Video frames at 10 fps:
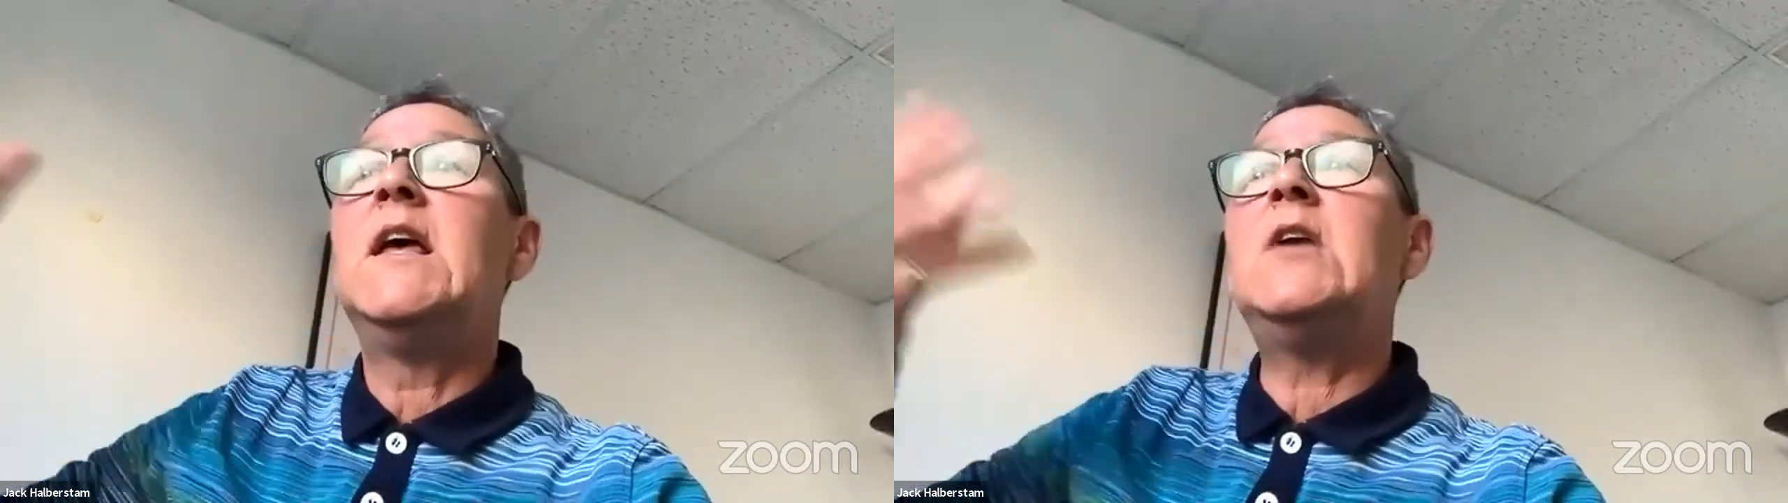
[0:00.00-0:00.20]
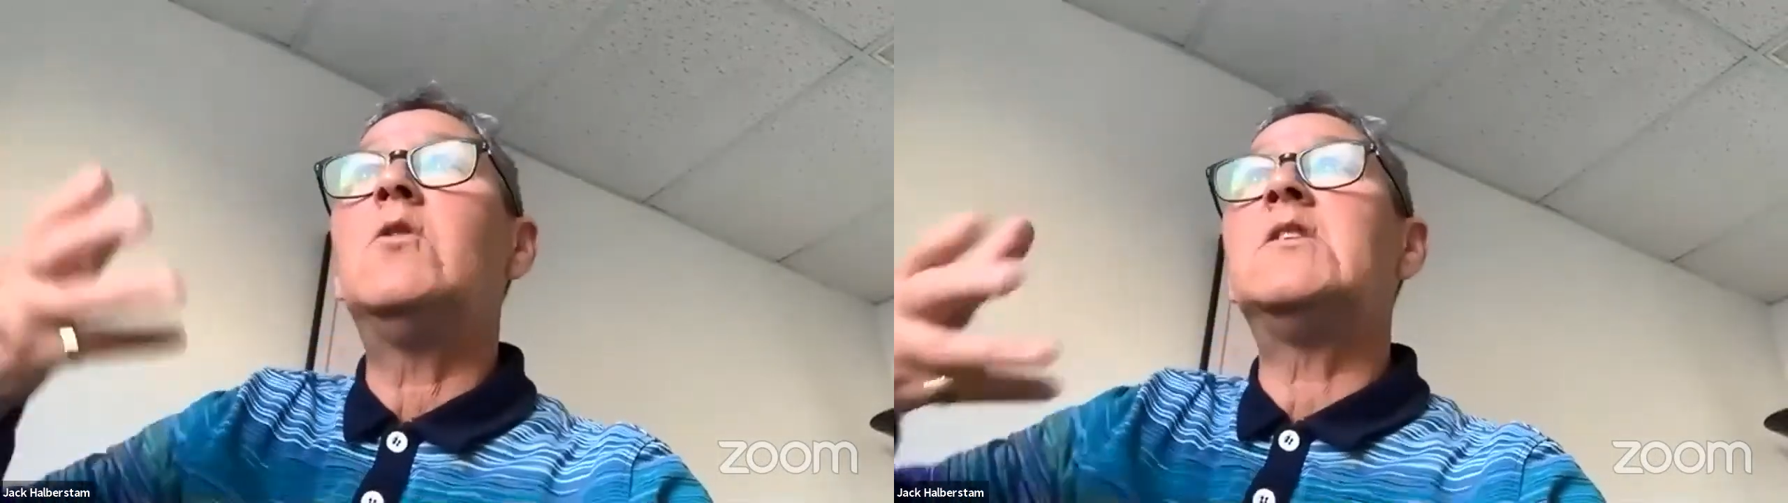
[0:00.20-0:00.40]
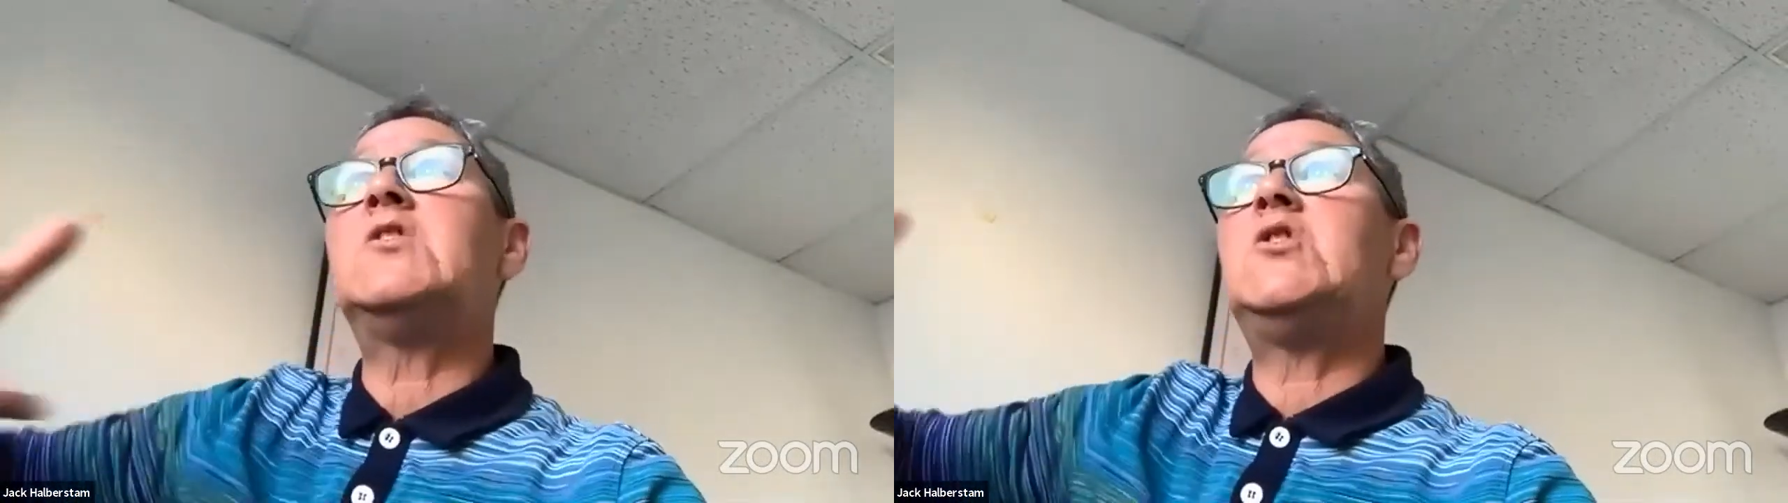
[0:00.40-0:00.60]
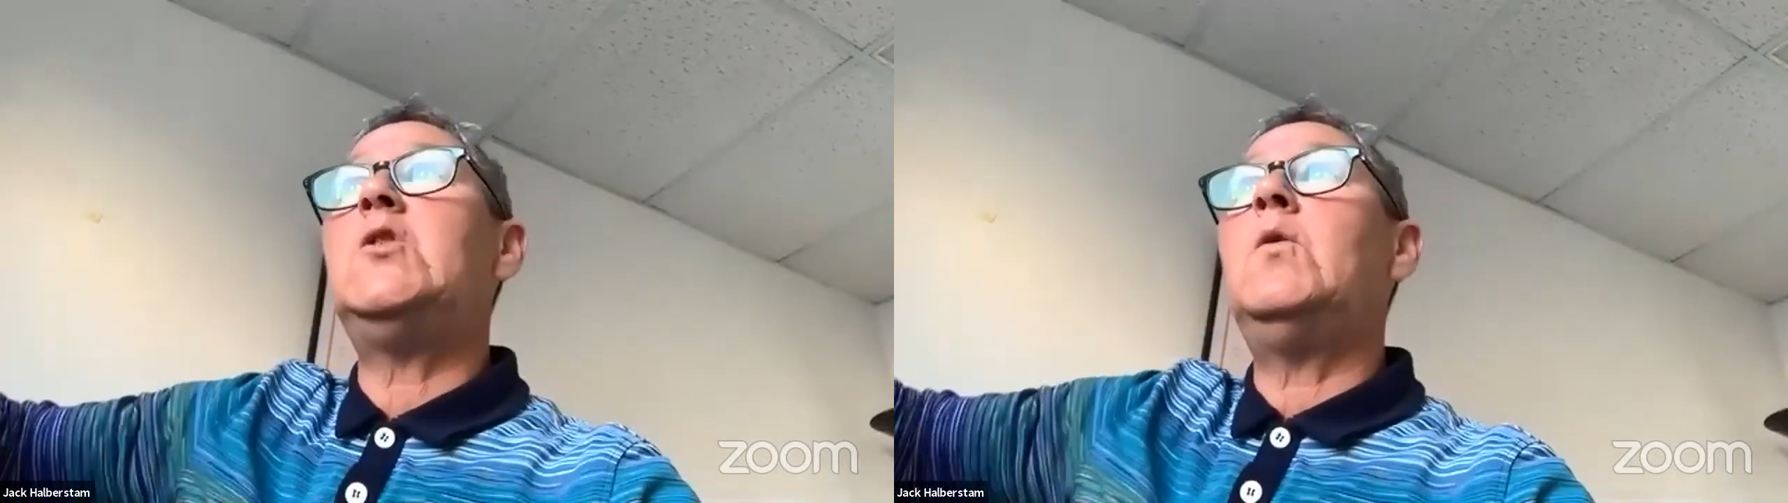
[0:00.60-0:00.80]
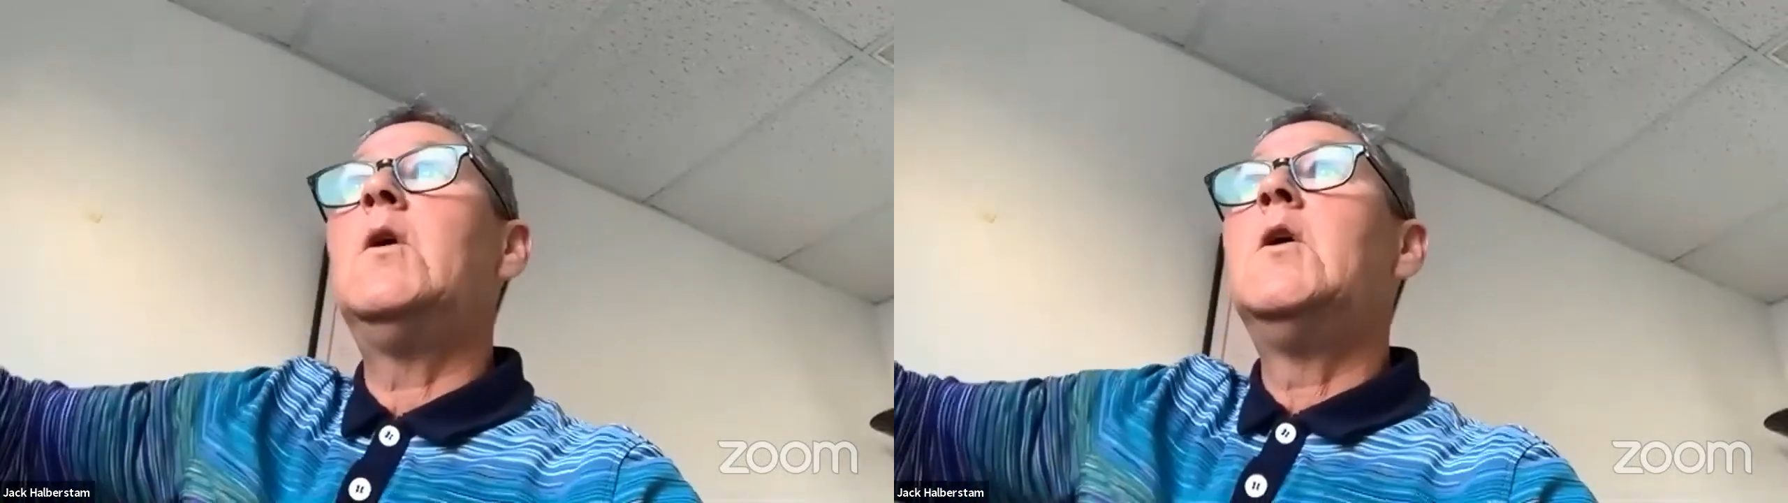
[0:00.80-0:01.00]
in order
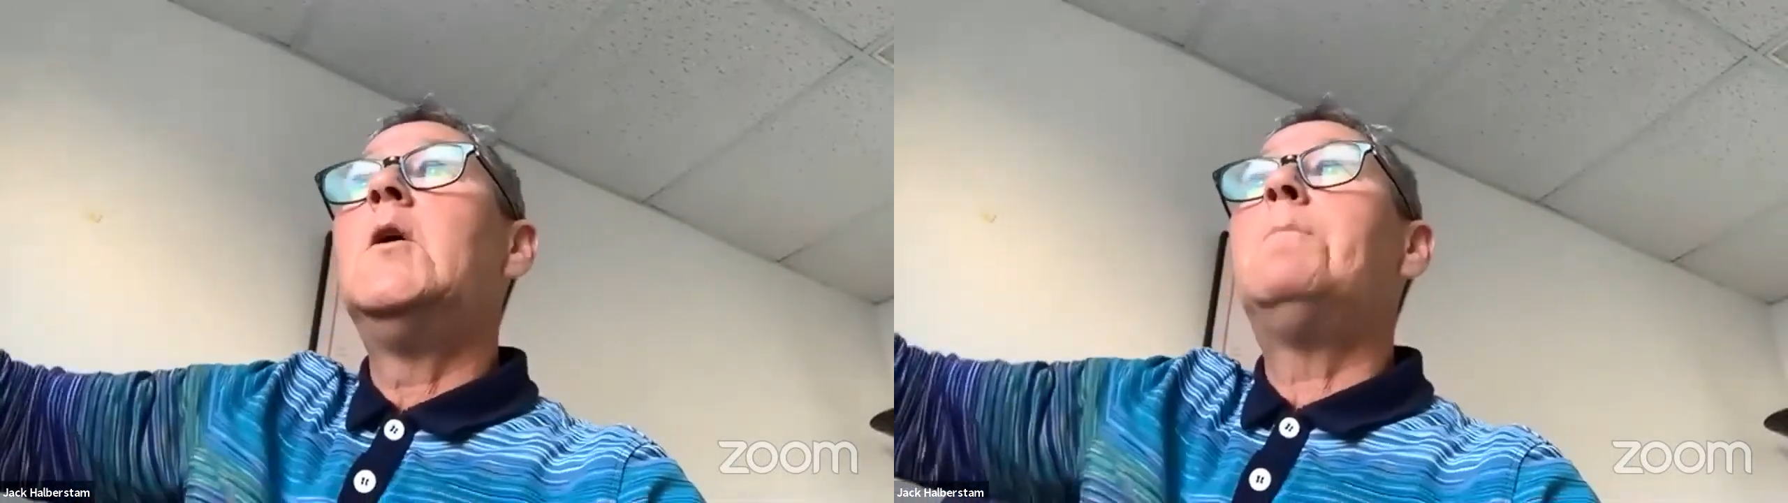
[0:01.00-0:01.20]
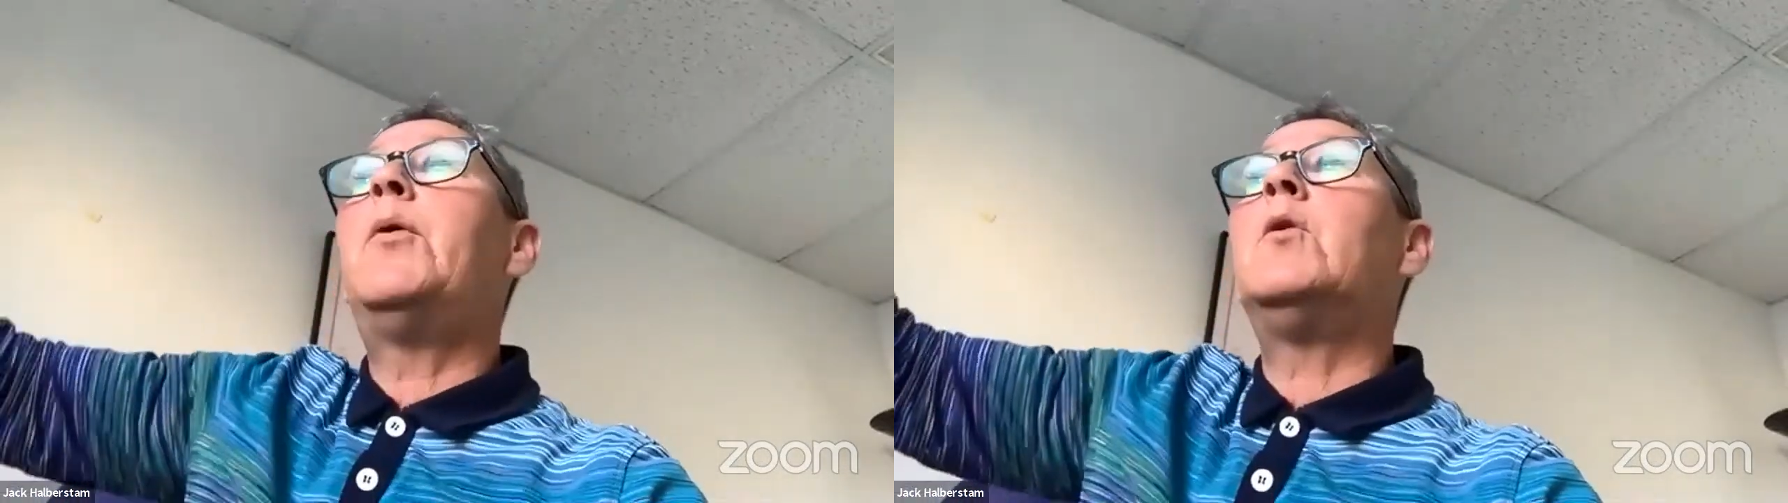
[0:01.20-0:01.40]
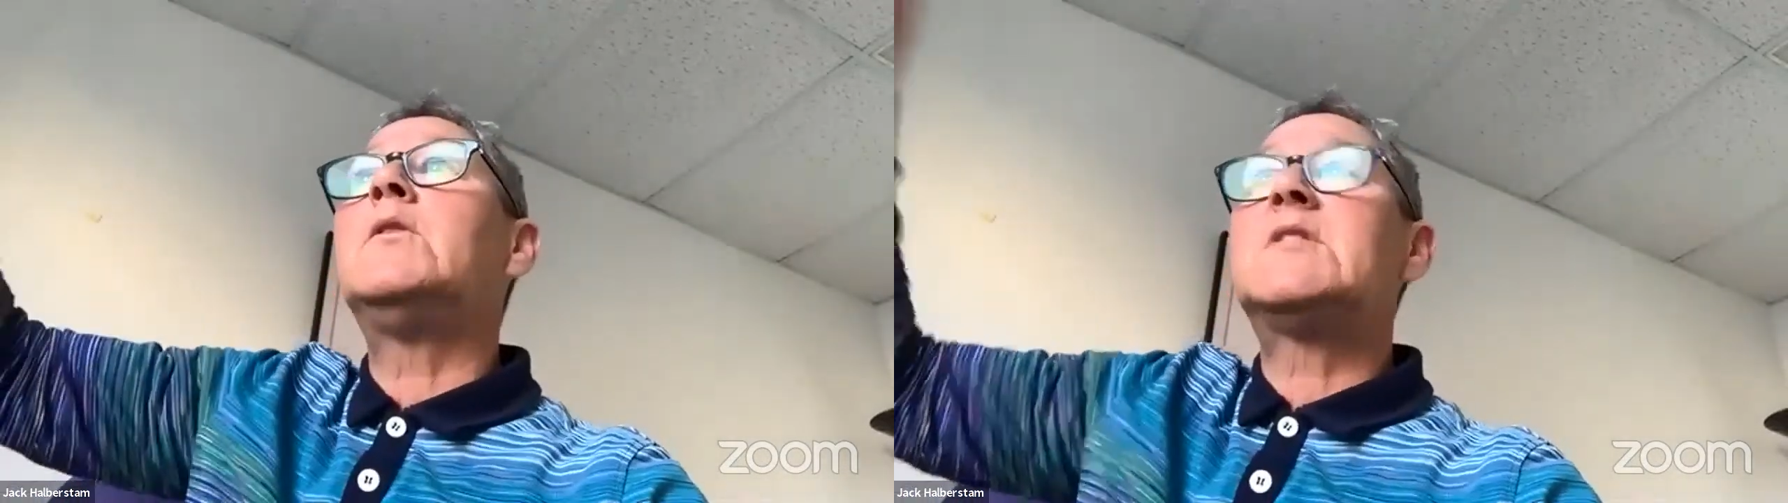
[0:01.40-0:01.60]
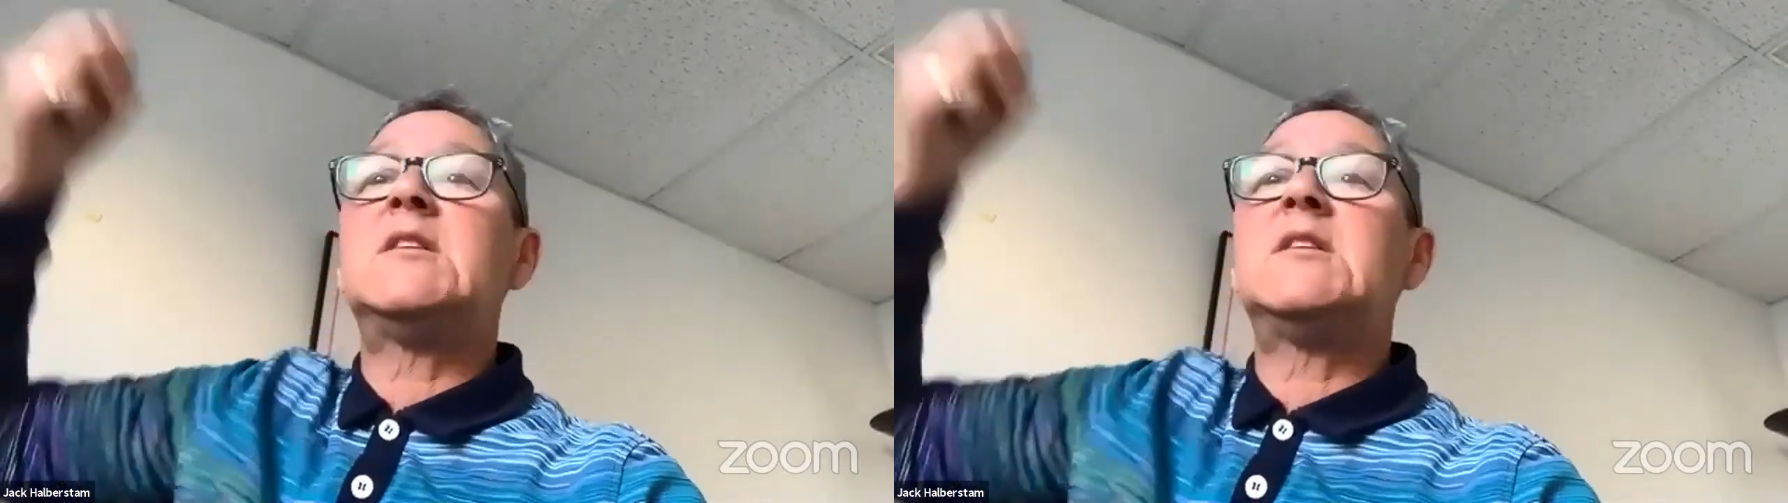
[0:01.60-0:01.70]
to pull